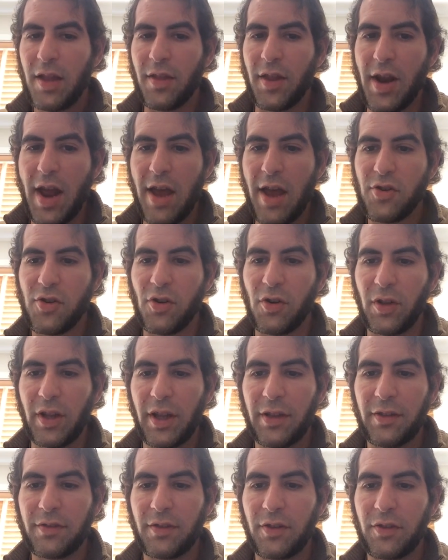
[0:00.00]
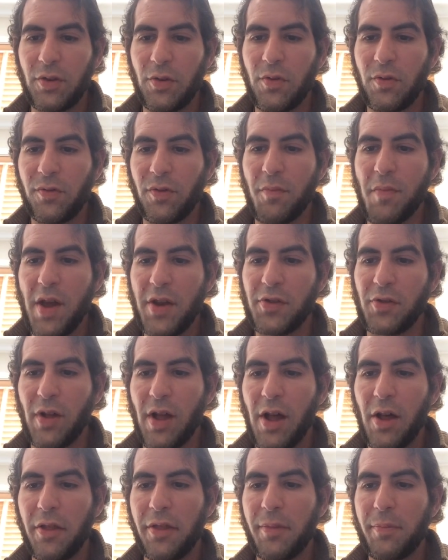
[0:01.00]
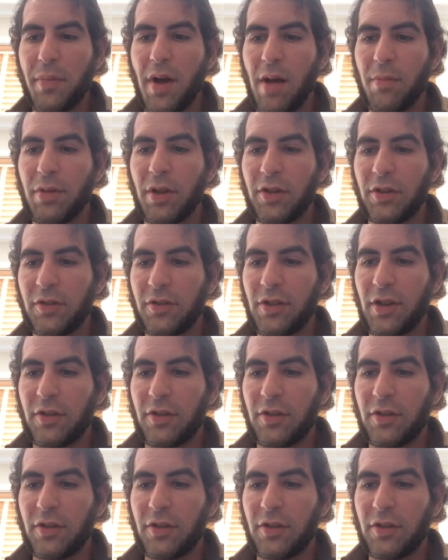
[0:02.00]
The National Institute for Mental Health published